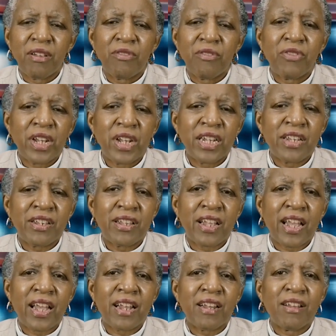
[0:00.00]
finish
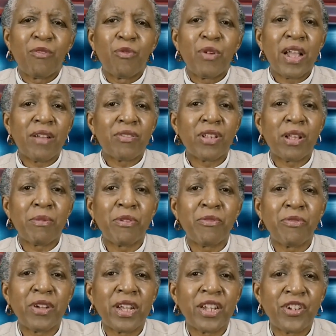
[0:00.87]
that, we have
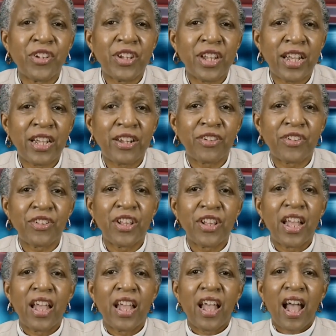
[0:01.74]
something for educators.
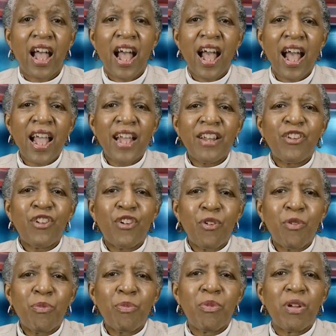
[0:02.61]
I
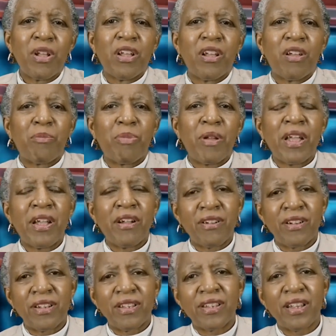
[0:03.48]
know
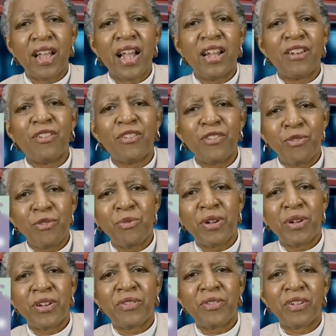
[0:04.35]
parents, I know you're
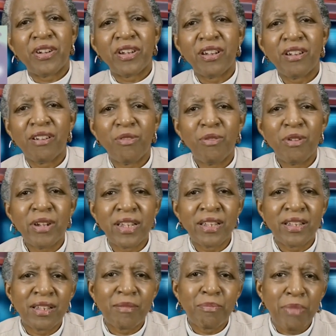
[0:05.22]
wondering, what
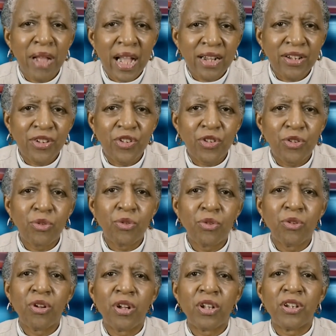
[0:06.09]
is this back to
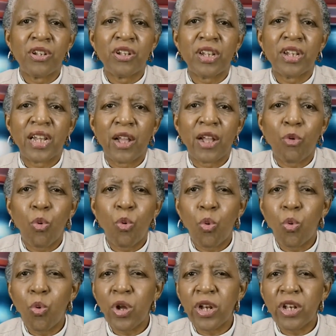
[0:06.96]
school going to look like?
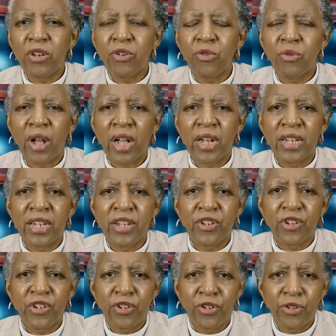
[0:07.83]
What do I
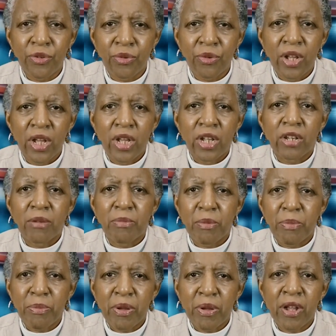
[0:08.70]
need to do to
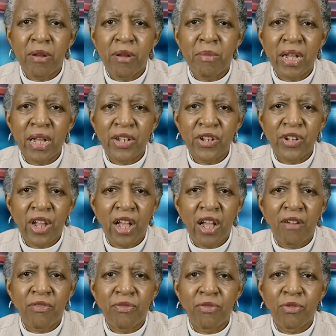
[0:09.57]
prepare my
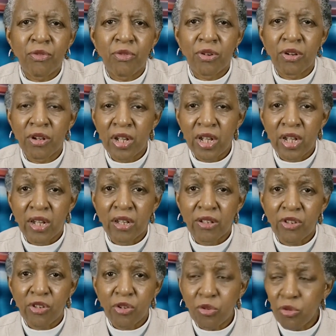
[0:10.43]
child for
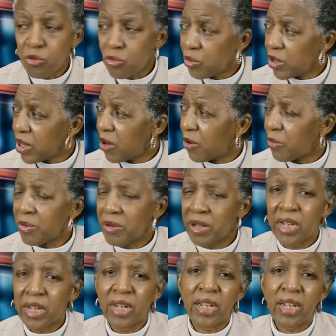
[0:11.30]
school
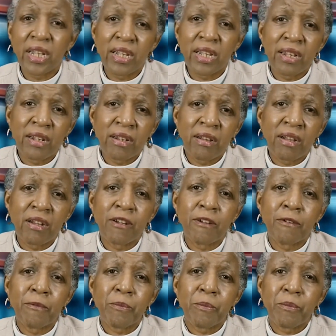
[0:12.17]
reopening
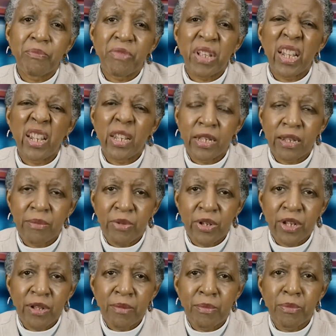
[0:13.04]
in
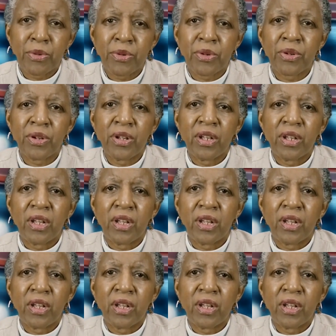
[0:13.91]
September?